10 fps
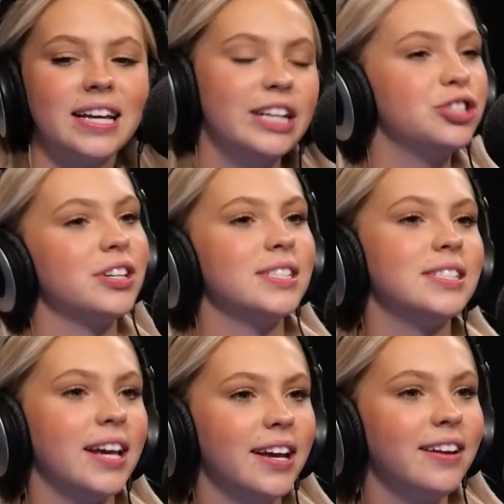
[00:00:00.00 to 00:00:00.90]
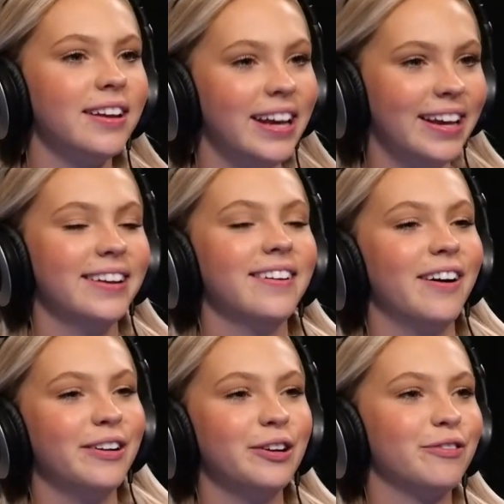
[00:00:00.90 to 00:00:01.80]
interested in
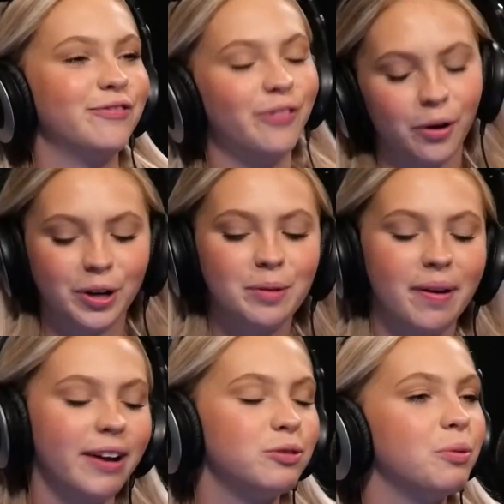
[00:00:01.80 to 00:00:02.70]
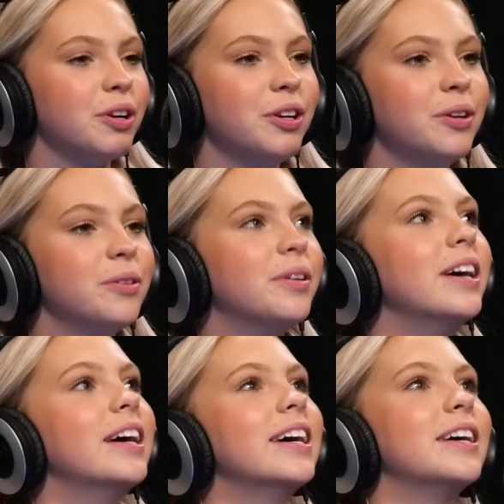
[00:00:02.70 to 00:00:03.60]
on your For You page? What are you...
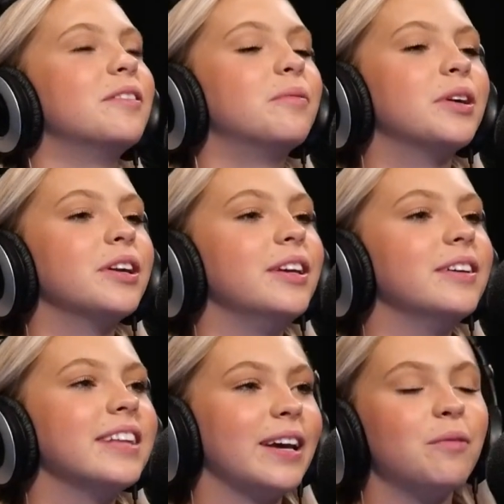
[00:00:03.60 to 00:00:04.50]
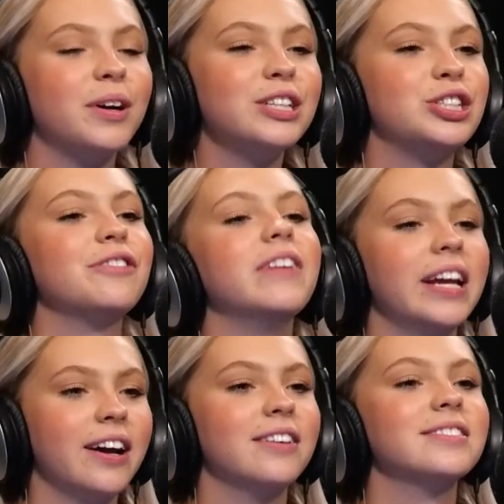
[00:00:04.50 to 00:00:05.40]
What are you like? What is your
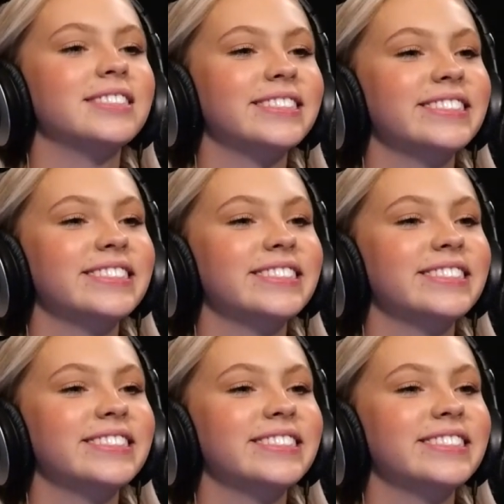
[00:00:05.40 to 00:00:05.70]
videos